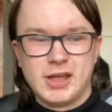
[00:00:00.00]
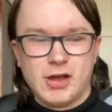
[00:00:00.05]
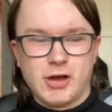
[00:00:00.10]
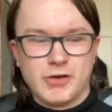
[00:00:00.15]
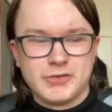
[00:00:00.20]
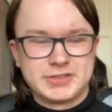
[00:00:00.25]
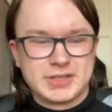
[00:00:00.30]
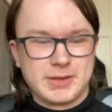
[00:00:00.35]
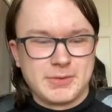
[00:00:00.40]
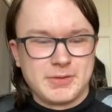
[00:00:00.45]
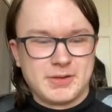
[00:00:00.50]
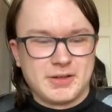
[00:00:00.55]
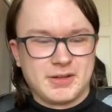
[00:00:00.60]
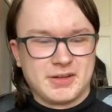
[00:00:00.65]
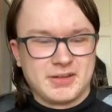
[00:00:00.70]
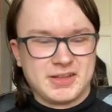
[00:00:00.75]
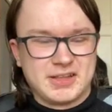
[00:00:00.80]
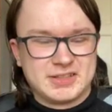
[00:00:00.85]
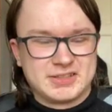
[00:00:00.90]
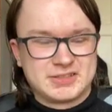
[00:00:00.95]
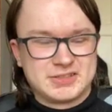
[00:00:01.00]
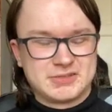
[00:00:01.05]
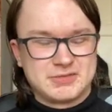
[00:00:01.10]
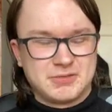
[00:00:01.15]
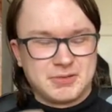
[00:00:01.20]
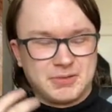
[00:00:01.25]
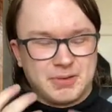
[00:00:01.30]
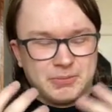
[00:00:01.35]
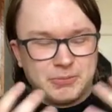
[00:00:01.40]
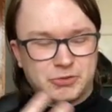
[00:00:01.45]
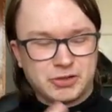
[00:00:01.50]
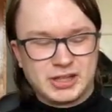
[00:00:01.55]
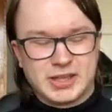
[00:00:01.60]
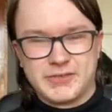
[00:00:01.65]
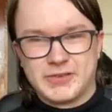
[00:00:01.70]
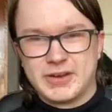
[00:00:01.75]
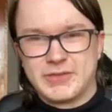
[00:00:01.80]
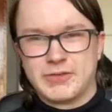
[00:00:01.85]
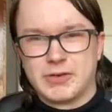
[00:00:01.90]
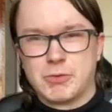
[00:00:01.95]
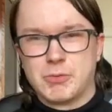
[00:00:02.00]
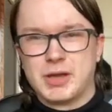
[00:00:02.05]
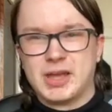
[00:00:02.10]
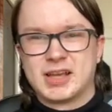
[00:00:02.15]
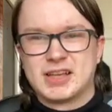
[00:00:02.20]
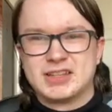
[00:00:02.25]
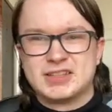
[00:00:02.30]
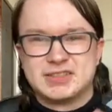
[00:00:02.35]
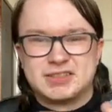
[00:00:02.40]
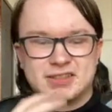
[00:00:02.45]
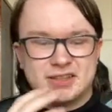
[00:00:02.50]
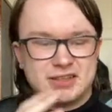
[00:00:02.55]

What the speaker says: Obviously, I'm not going to give anything away because,